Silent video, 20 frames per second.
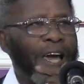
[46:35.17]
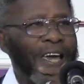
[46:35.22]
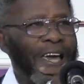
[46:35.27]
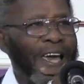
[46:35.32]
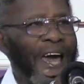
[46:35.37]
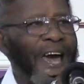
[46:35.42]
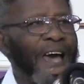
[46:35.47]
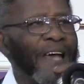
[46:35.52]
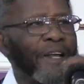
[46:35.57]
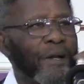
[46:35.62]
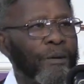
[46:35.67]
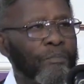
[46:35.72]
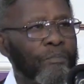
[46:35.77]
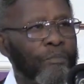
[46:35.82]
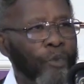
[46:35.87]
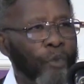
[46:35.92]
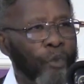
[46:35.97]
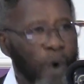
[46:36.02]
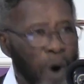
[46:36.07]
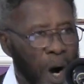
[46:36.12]
like
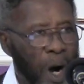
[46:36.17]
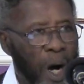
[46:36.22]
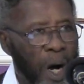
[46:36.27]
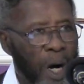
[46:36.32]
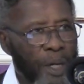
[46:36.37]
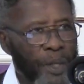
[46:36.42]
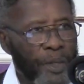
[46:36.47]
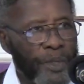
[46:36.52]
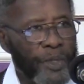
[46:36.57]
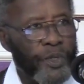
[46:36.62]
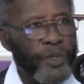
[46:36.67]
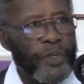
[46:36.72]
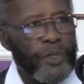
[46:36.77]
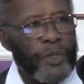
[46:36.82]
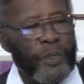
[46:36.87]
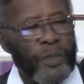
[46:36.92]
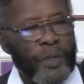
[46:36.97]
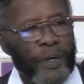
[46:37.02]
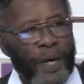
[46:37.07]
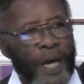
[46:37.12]
Adam
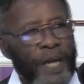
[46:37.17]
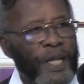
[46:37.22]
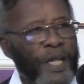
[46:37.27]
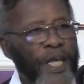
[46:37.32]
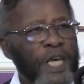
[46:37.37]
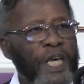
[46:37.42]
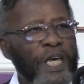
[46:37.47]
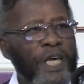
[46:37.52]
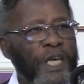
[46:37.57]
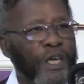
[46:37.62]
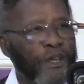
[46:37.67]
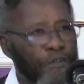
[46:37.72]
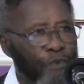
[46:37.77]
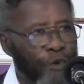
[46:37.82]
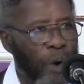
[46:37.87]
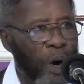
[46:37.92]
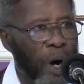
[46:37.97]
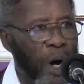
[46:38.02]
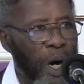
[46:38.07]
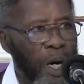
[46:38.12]
was and
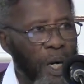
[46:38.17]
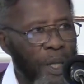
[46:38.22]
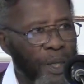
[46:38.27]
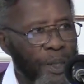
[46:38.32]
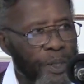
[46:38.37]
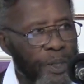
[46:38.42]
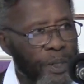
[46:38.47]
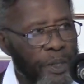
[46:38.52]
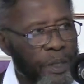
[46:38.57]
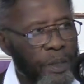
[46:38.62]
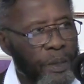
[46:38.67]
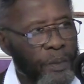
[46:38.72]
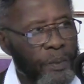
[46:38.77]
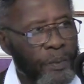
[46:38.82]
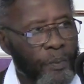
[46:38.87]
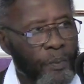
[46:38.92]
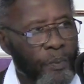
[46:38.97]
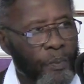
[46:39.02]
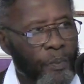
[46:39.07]
Eve was.